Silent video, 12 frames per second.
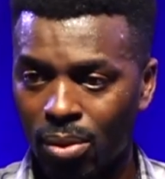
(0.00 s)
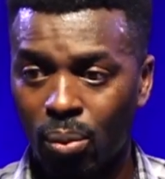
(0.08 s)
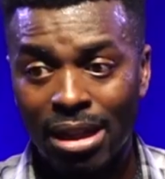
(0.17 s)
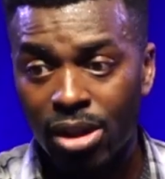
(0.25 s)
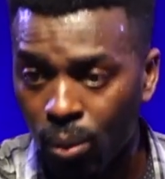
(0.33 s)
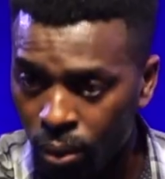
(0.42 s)

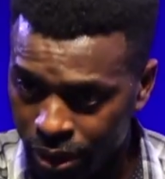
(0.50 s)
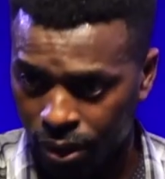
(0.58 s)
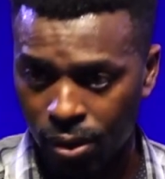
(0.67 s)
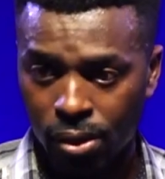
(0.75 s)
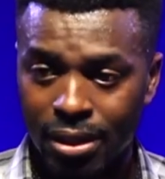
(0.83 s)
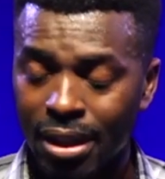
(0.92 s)
We're not in one
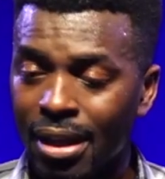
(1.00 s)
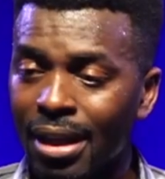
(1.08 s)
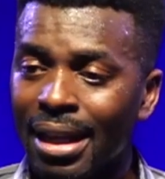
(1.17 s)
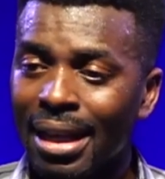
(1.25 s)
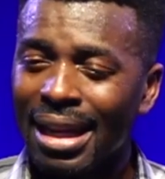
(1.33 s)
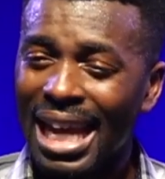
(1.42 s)
accord.
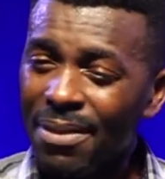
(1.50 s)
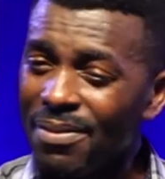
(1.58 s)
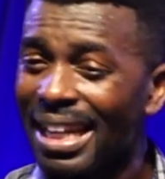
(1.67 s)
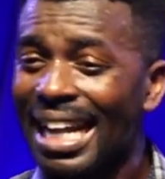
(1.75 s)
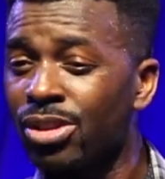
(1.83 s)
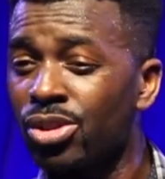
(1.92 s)
If
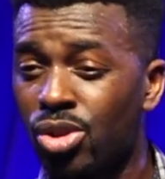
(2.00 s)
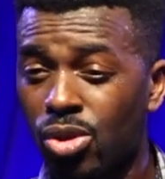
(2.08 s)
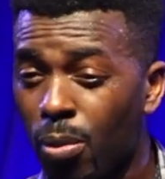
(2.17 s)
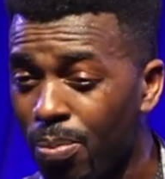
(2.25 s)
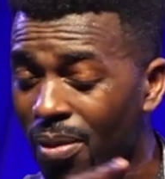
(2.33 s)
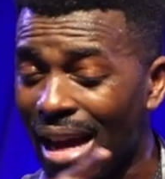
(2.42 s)
he can't
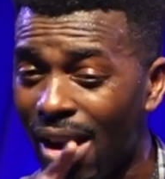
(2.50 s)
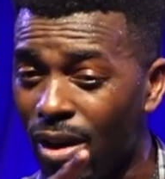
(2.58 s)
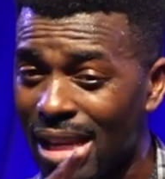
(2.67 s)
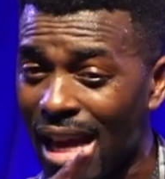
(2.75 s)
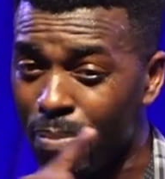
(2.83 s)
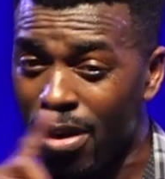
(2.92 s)
stop
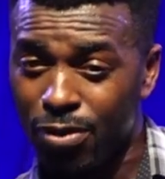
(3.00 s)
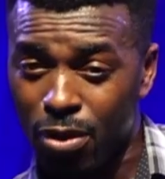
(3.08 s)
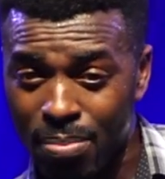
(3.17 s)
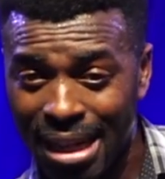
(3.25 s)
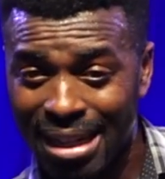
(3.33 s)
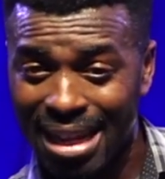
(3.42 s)
us our prayer from
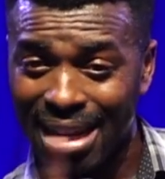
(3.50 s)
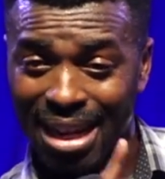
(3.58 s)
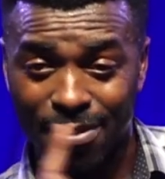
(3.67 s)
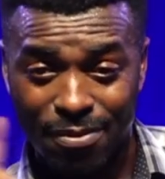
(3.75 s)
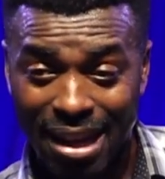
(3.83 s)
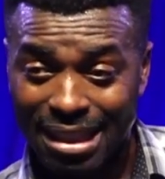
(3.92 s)
being
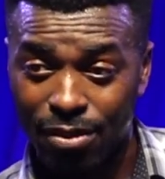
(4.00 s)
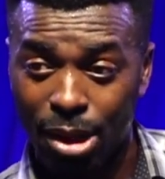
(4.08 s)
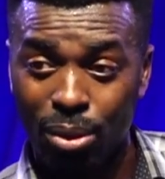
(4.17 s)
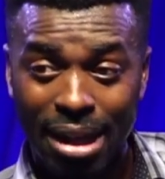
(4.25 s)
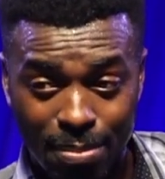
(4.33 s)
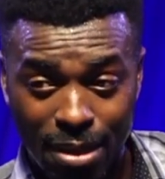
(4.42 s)
ineffective and
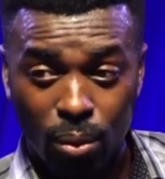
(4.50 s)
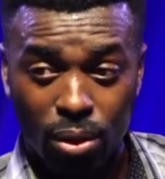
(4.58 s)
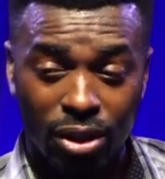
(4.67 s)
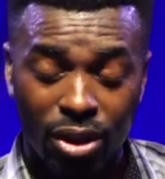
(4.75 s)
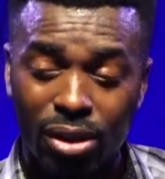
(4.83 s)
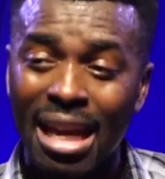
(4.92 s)
we can be in one
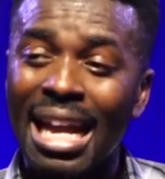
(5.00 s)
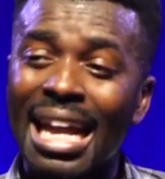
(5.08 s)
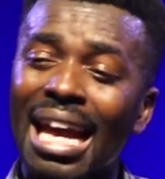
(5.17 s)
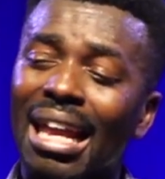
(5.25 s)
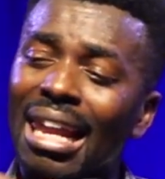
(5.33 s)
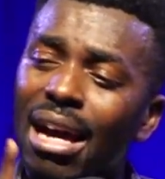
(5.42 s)
accord,
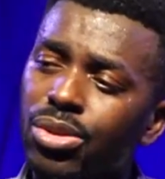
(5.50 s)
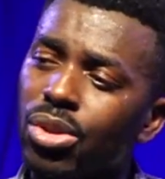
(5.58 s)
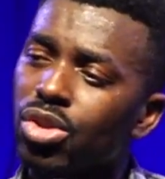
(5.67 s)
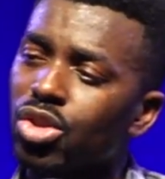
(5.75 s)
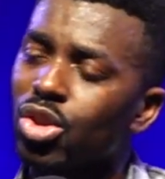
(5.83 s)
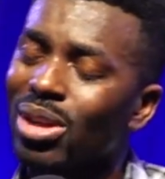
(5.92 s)
he allows
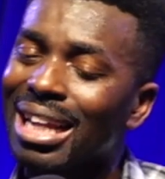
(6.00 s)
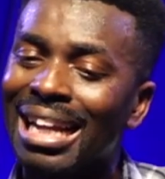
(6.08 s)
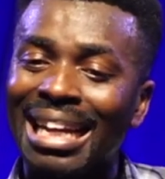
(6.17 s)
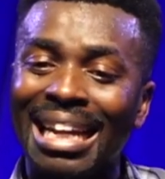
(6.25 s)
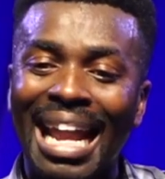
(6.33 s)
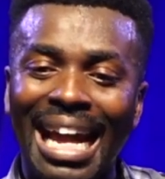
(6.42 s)
us to
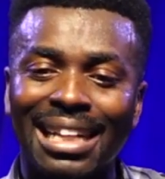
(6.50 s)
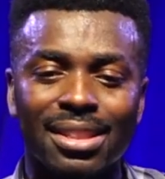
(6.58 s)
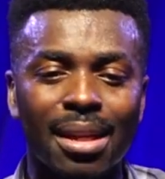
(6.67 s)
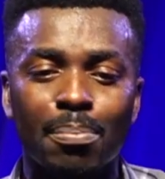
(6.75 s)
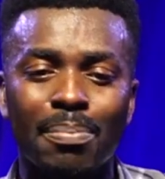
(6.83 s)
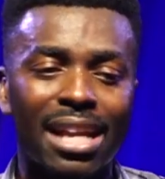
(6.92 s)
connect
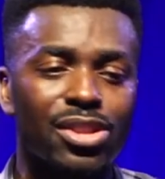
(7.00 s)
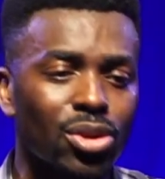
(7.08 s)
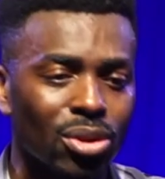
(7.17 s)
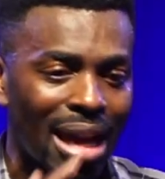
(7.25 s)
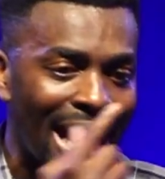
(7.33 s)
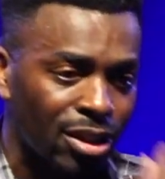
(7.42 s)
based
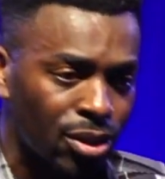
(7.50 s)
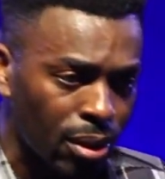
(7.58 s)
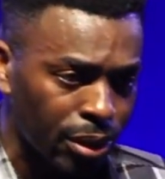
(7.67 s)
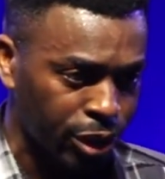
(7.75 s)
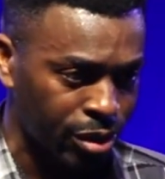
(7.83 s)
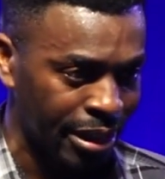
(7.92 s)
on
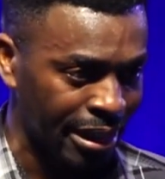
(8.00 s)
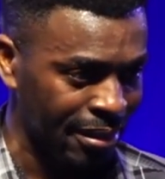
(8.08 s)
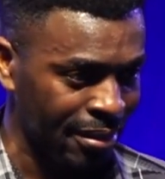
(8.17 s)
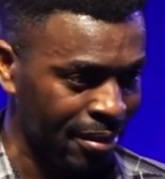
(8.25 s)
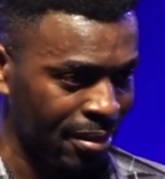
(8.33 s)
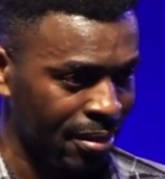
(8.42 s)
idolatry.
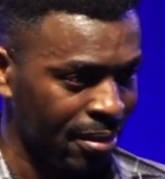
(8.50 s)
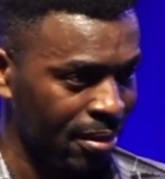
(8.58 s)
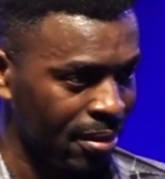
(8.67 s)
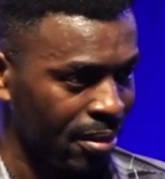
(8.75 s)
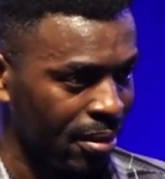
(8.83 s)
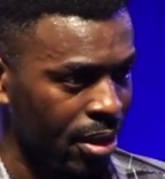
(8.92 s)

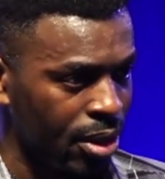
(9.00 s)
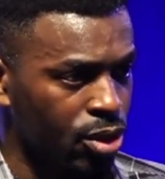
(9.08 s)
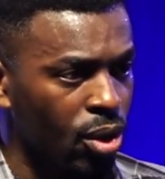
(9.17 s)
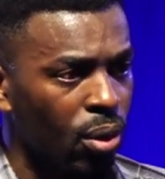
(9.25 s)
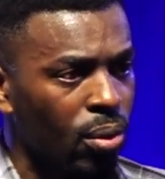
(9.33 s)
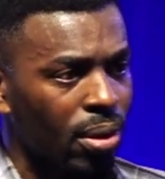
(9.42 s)

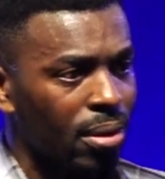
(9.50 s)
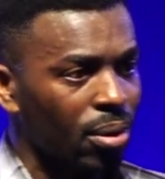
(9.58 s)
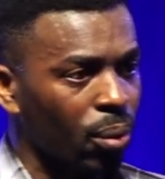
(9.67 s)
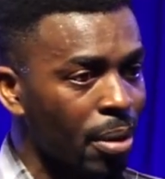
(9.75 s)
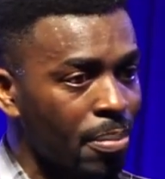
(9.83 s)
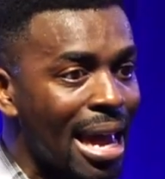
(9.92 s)
So
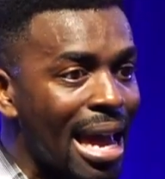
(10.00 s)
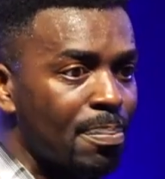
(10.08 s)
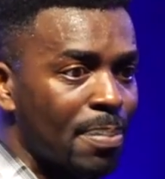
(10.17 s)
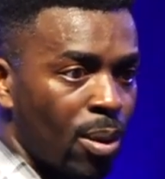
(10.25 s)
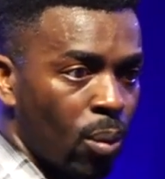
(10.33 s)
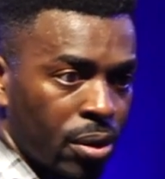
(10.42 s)
we may
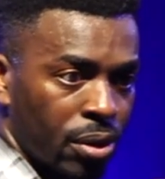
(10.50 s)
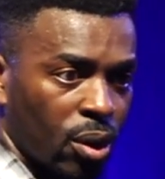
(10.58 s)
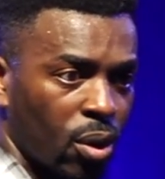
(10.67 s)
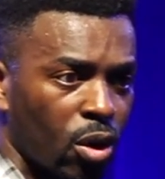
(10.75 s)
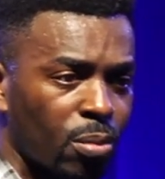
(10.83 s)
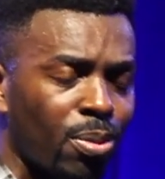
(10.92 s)
be in one
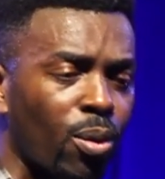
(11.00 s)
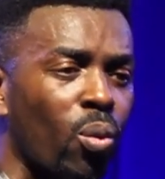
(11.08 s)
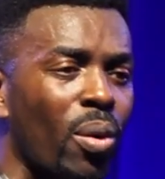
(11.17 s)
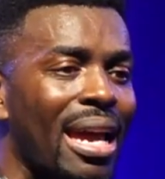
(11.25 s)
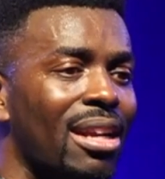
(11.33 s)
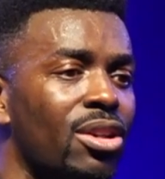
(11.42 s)
accord, but
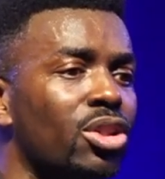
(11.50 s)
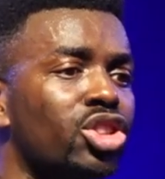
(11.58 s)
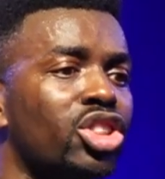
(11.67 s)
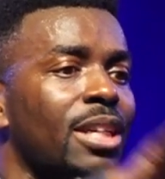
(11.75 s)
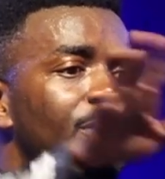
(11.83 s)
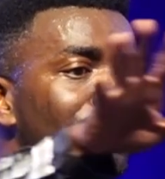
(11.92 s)
we are not
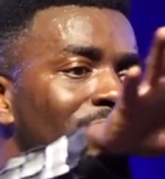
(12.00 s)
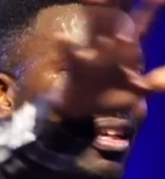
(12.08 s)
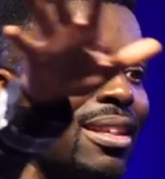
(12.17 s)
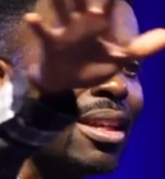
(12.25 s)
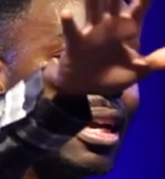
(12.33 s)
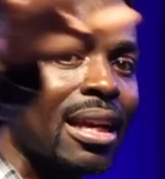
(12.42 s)

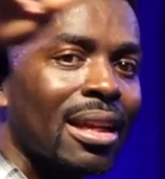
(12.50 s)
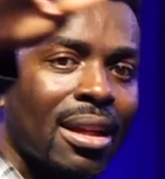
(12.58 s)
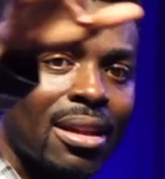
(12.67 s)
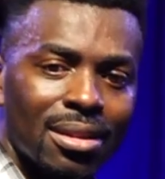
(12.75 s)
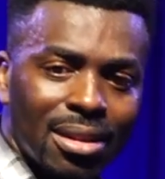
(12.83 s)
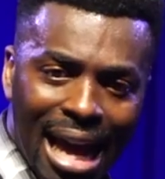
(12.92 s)
shifting
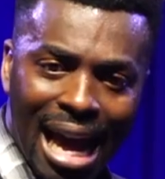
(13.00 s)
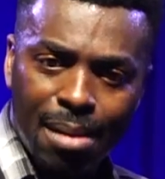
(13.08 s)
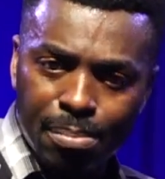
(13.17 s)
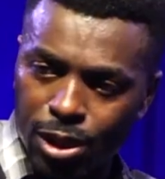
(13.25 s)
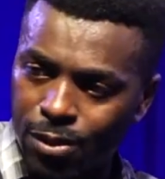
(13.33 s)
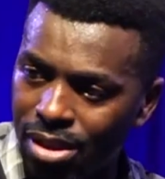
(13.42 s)
the
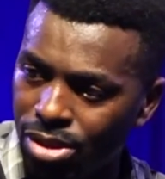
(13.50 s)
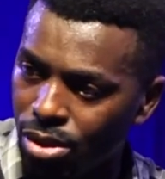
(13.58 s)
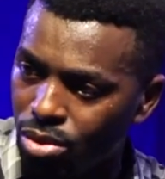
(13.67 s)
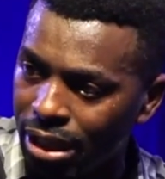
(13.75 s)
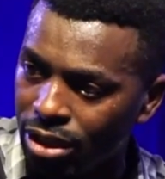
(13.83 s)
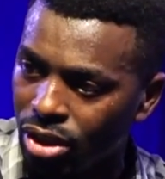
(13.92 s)
atmosphere in the
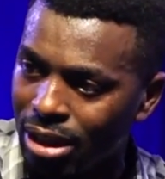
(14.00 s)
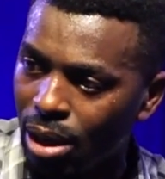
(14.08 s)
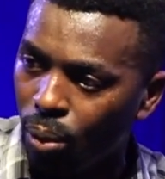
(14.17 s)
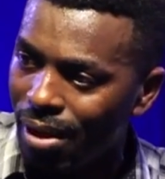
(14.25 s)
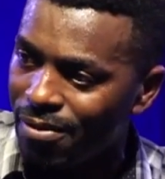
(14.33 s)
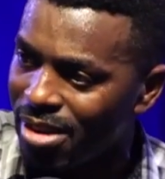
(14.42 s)
region
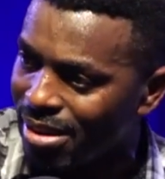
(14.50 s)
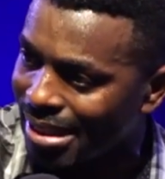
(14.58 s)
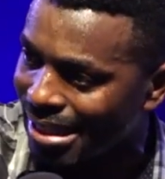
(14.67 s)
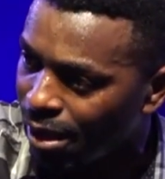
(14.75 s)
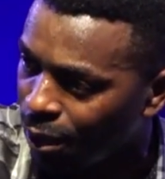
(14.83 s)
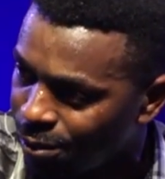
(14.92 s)
we're very
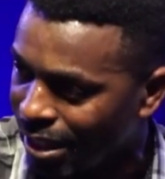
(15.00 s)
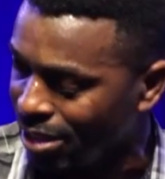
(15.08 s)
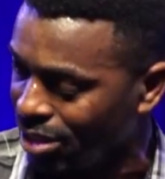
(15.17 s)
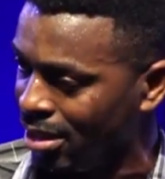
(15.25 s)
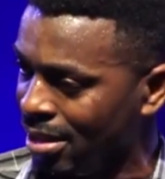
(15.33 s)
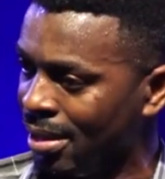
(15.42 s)

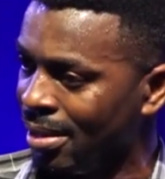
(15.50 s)
selfish.